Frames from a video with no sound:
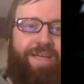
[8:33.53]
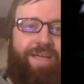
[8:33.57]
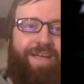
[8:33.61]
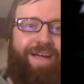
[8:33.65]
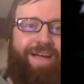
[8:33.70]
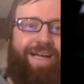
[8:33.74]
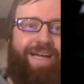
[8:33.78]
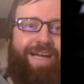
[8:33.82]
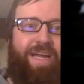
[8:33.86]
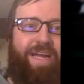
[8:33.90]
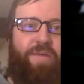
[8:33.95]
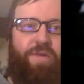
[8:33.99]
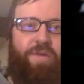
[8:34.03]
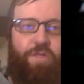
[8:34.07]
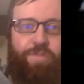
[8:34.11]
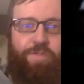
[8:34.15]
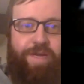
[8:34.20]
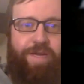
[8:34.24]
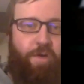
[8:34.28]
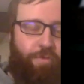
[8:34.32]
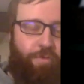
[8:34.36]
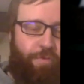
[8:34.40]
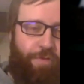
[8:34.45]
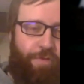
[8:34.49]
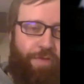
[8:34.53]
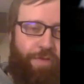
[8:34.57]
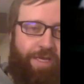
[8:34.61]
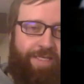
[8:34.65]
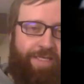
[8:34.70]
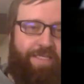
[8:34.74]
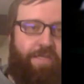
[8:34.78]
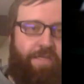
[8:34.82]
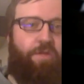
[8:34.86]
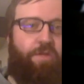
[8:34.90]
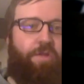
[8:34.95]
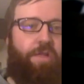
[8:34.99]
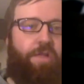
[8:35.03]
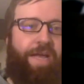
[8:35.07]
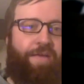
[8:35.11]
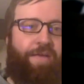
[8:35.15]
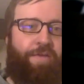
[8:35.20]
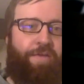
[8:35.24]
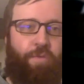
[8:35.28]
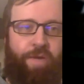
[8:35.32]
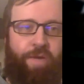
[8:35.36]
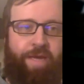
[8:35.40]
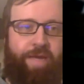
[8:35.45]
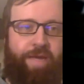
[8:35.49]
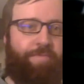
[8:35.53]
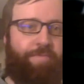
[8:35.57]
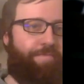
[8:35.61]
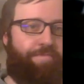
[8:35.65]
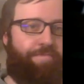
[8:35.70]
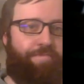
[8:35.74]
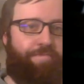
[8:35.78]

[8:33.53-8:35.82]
I, kind of want to do my own thing because I don't like the way